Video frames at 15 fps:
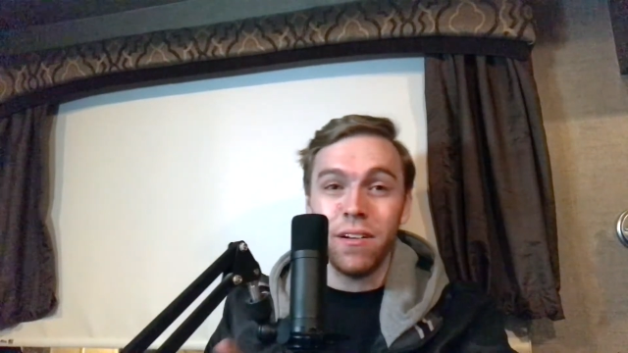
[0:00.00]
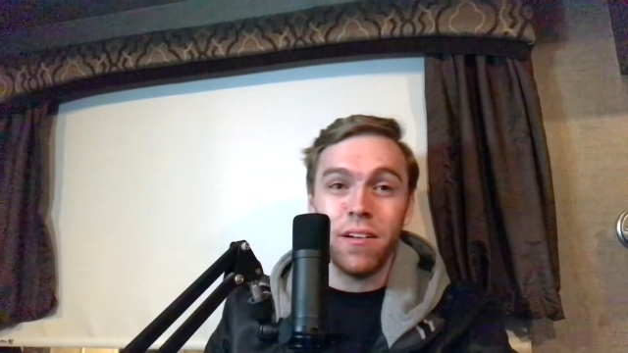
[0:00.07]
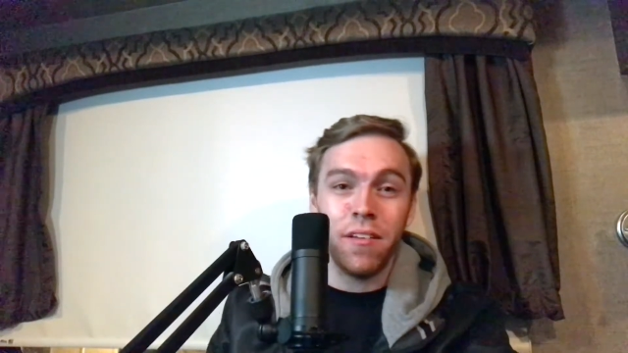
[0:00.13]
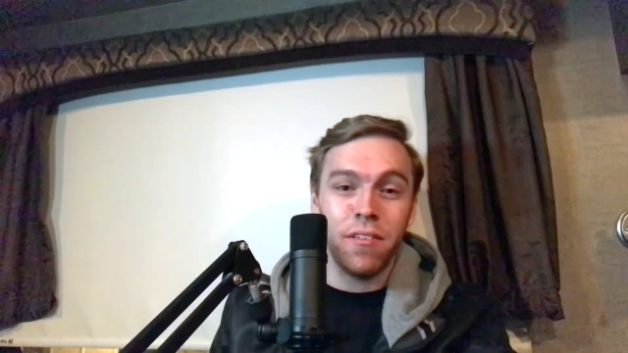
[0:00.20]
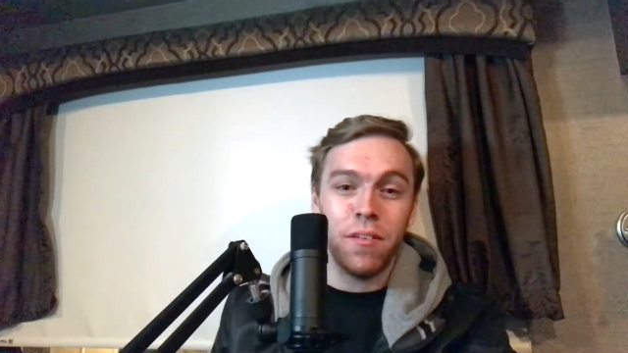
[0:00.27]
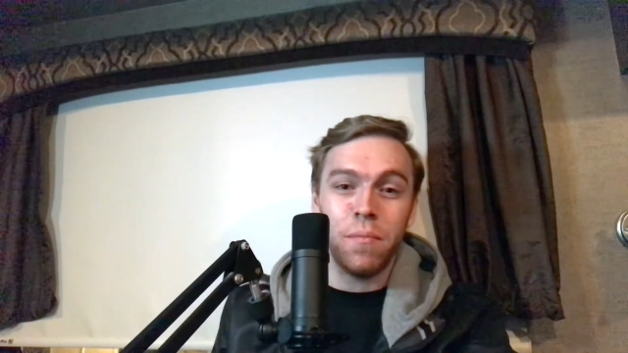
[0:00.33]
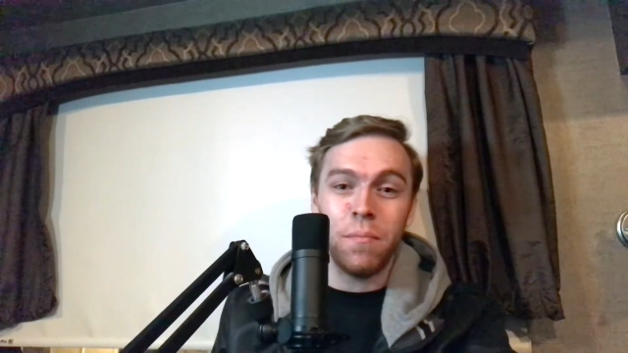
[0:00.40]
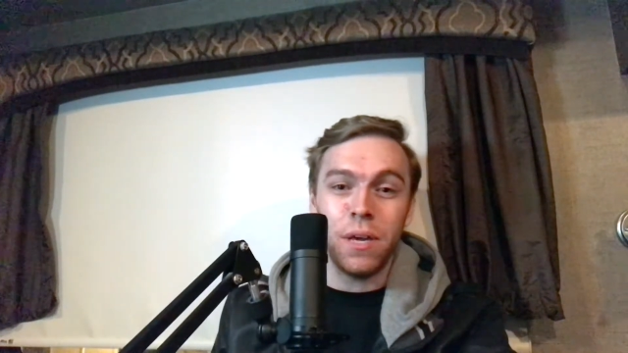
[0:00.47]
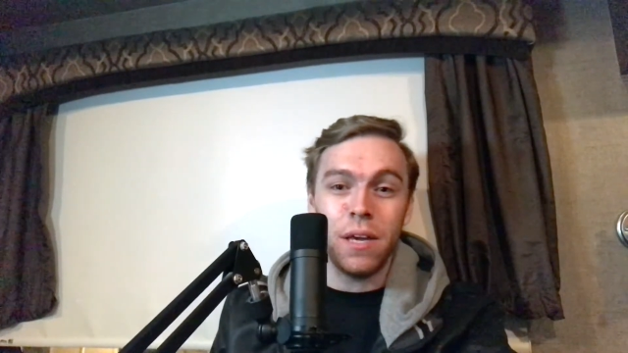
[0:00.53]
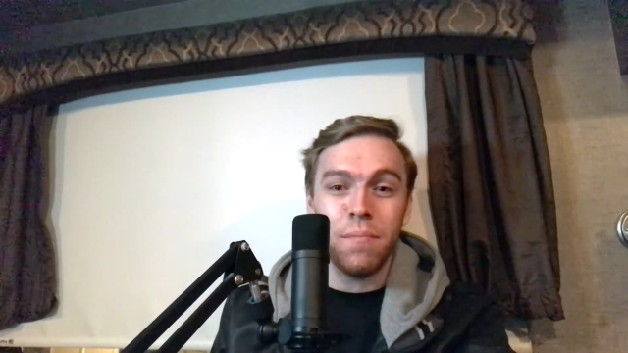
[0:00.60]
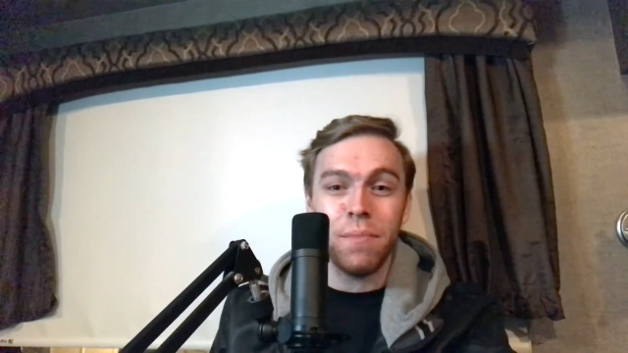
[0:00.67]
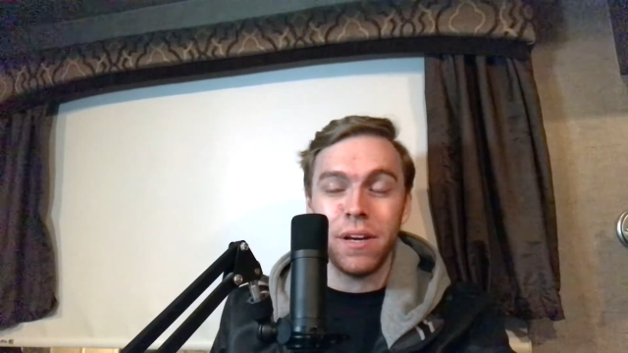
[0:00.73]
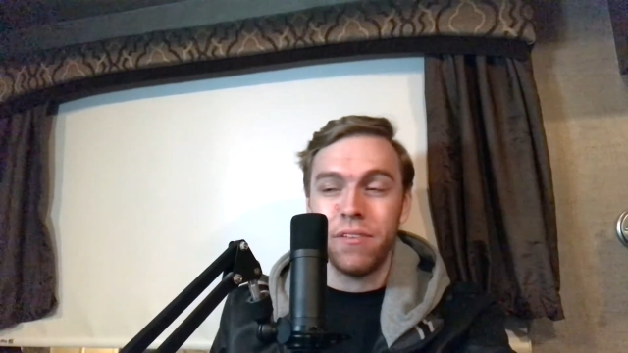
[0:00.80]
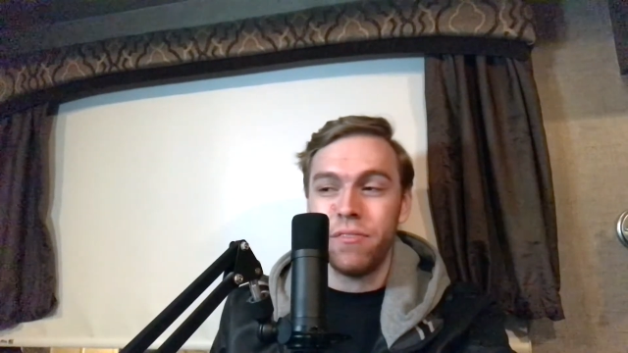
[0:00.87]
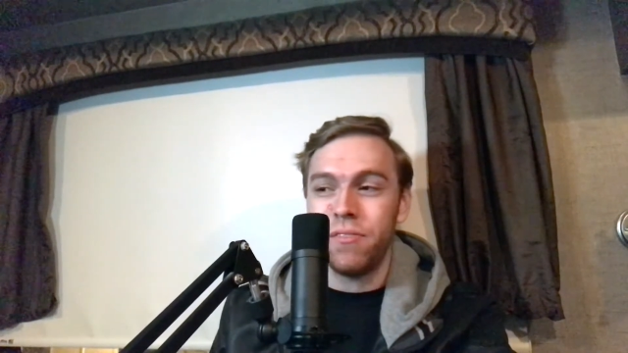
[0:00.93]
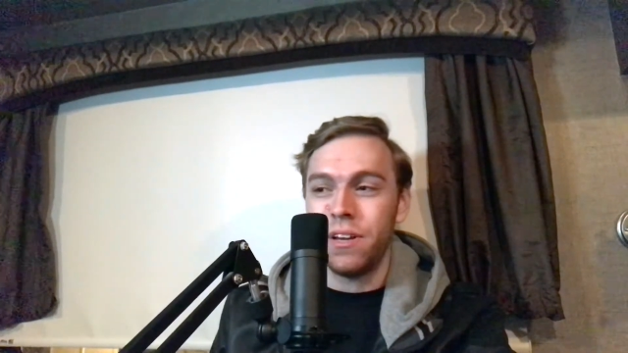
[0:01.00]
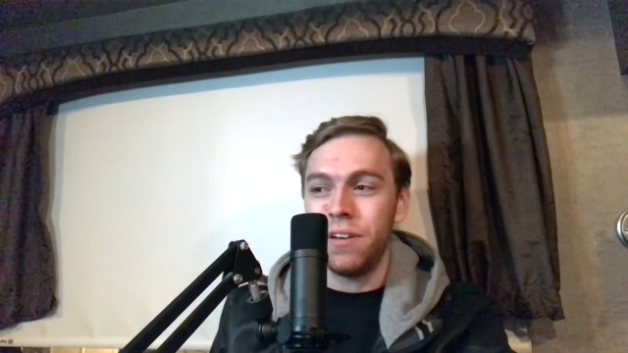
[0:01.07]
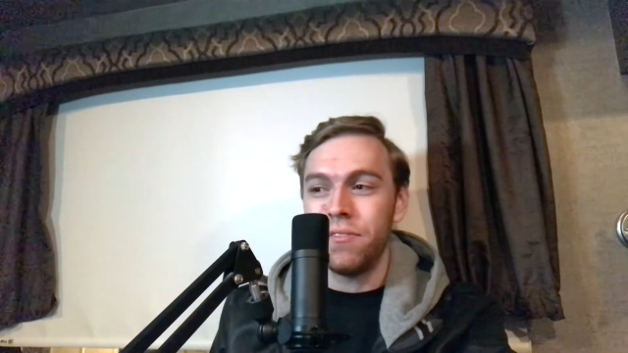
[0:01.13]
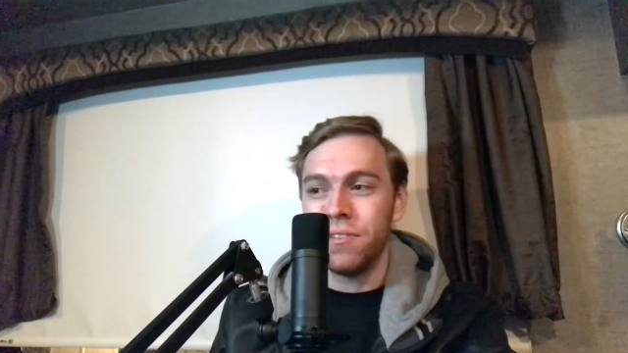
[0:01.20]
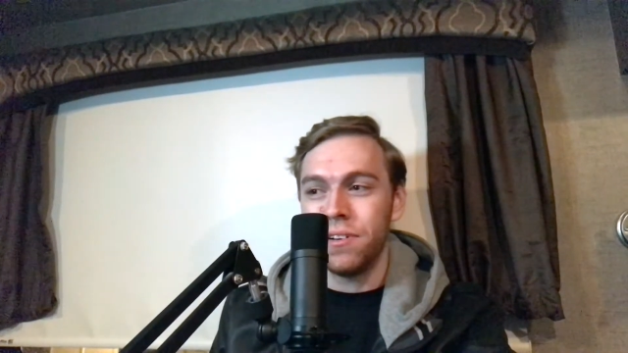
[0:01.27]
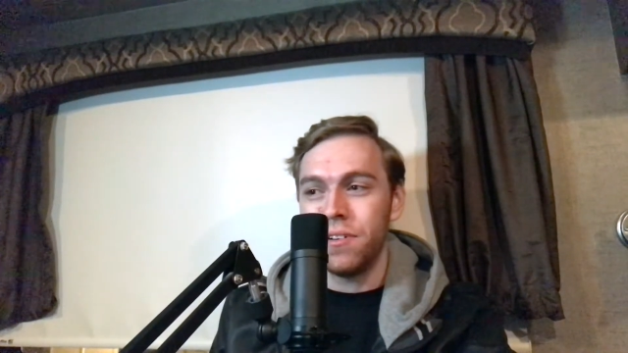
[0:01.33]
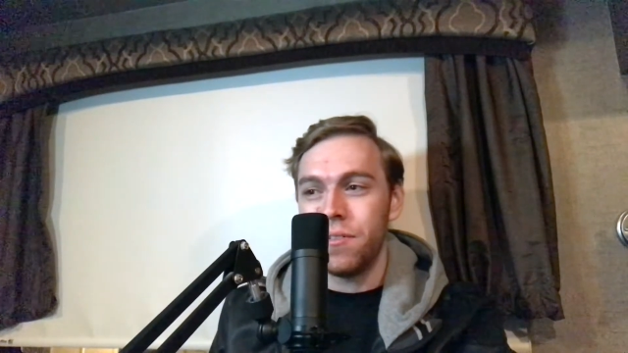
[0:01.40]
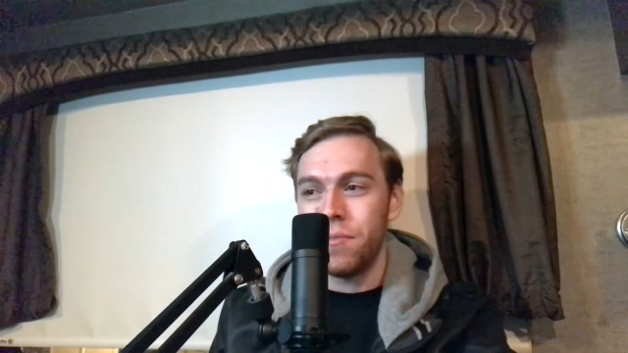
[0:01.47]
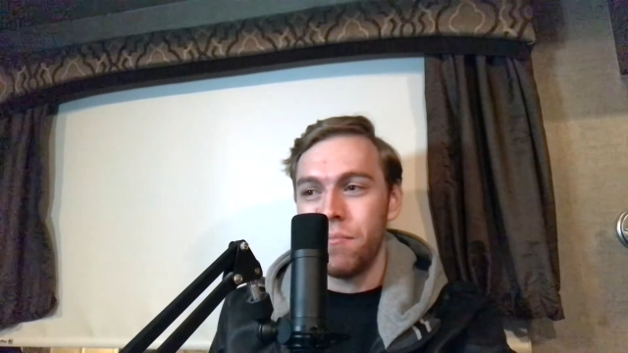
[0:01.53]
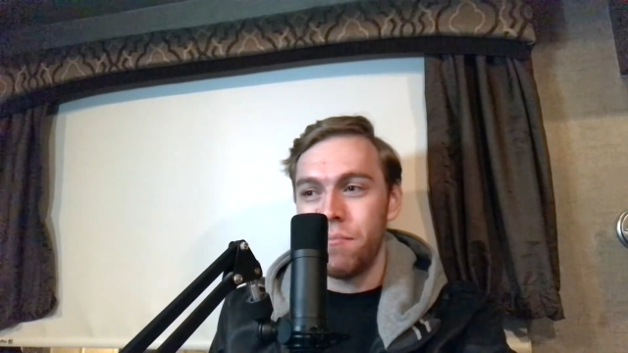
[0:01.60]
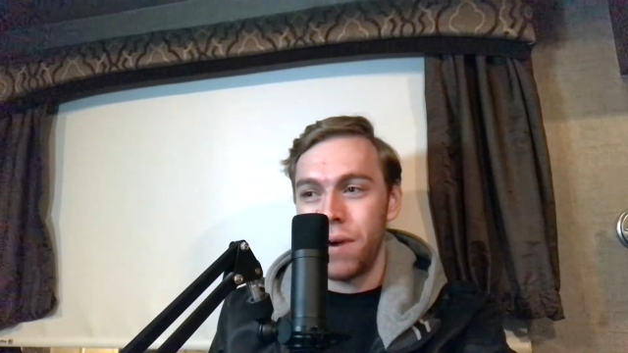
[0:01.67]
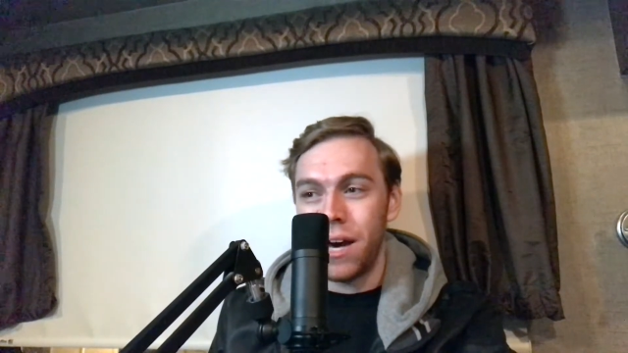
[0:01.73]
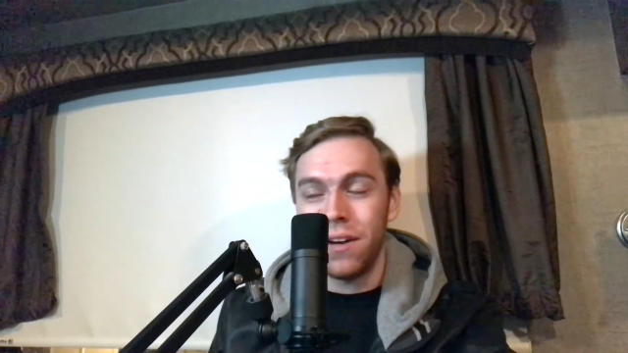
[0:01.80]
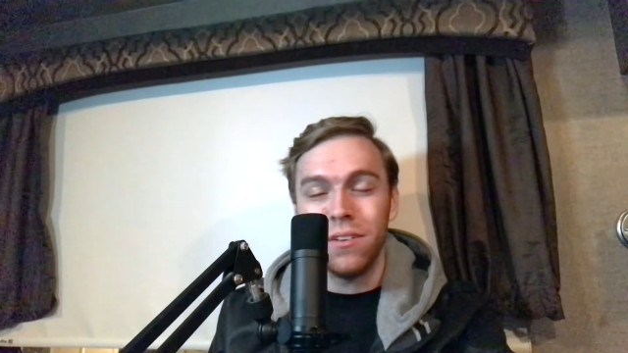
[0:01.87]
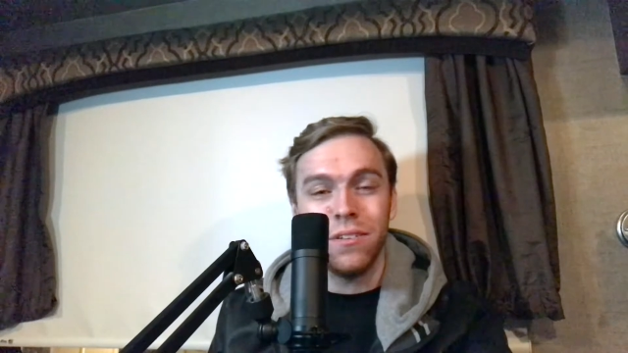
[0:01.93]
be my favorite battle
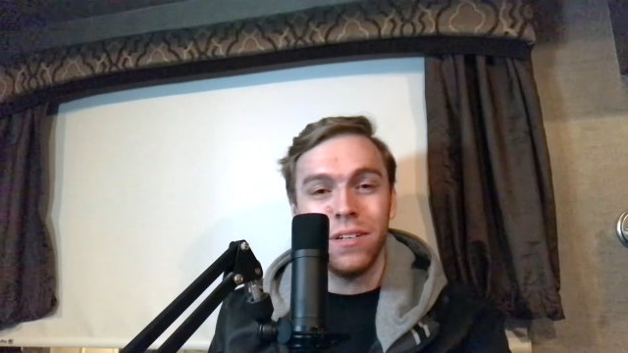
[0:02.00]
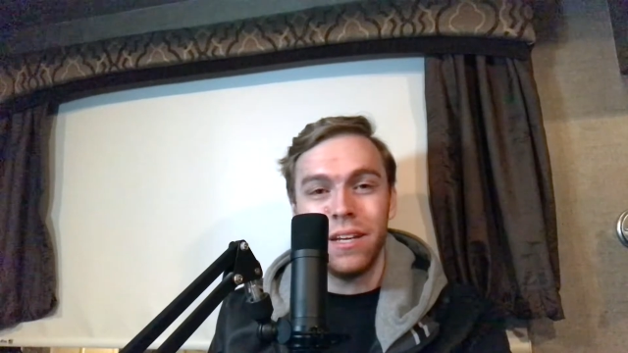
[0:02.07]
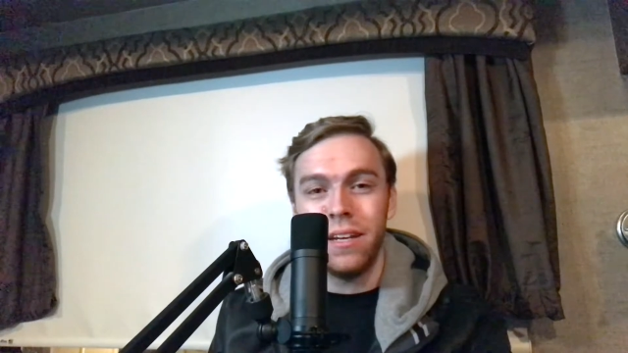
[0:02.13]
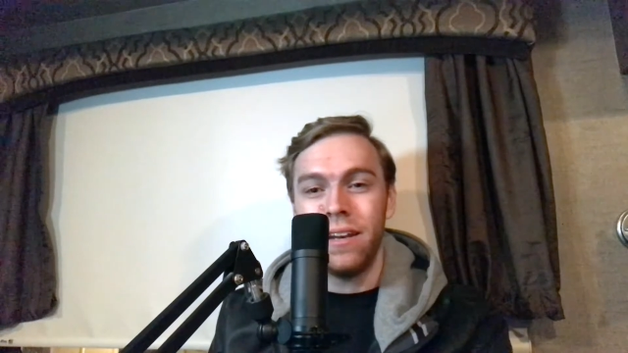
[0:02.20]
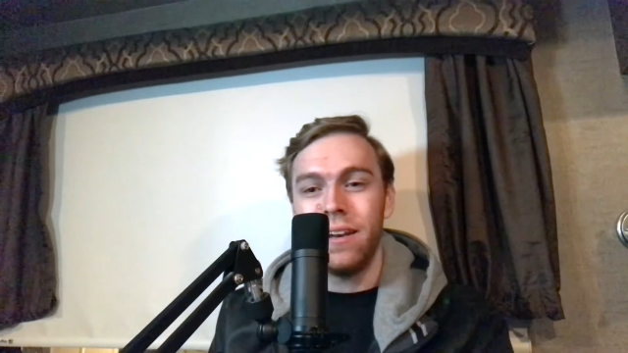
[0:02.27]
in